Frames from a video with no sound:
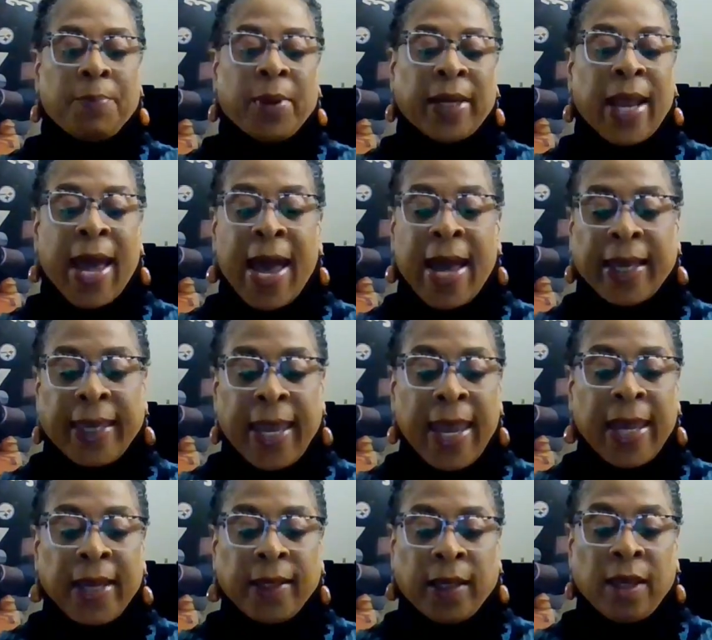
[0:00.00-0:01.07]
but I
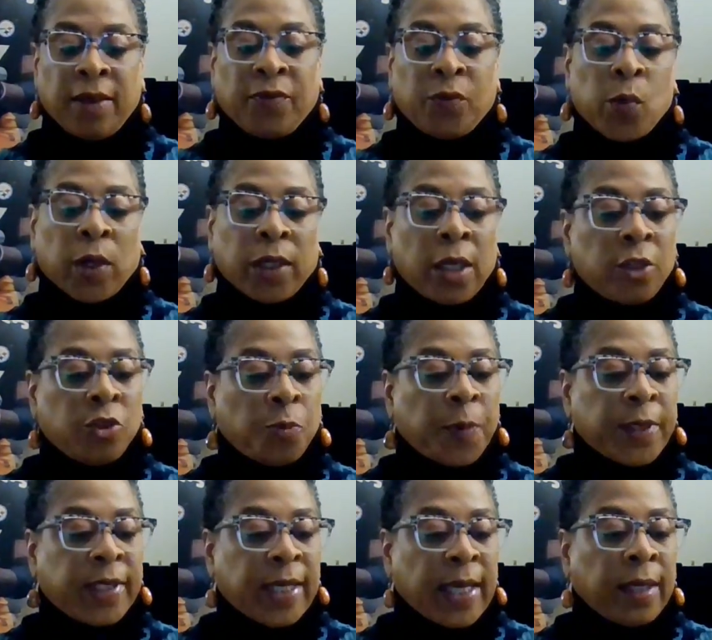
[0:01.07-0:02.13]
can't give
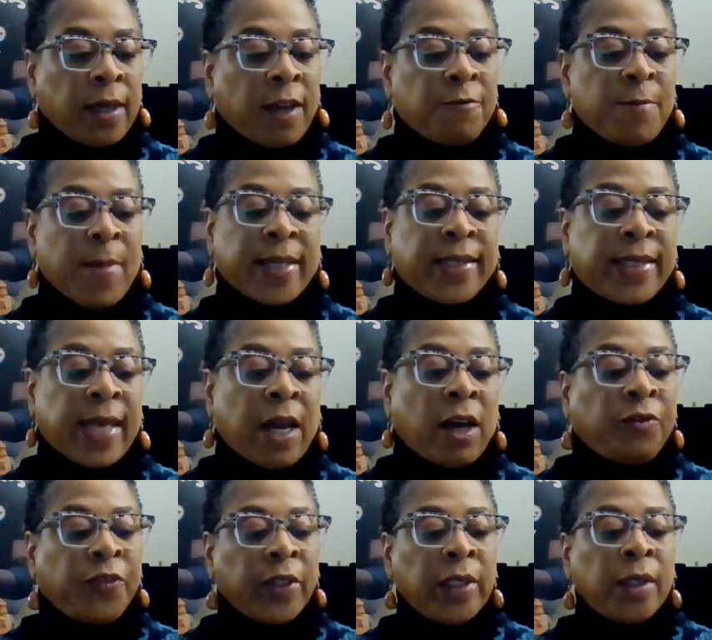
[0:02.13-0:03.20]
100% of
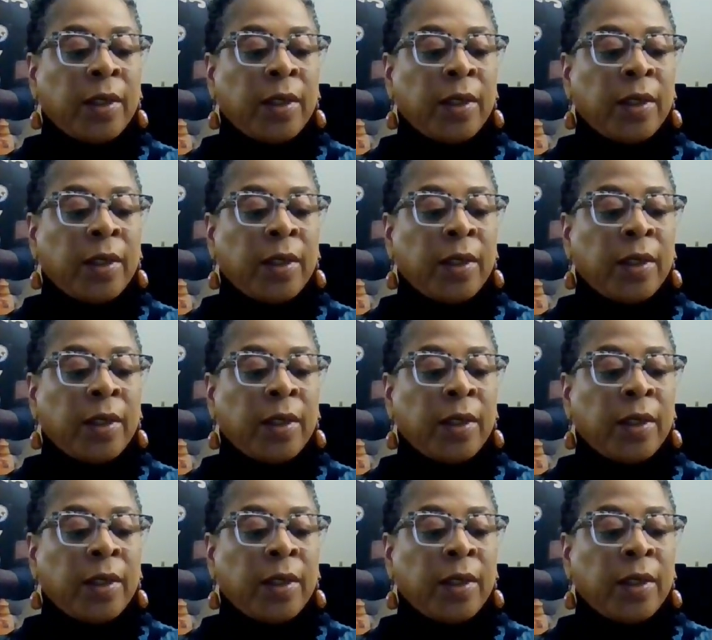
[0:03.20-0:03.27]
myself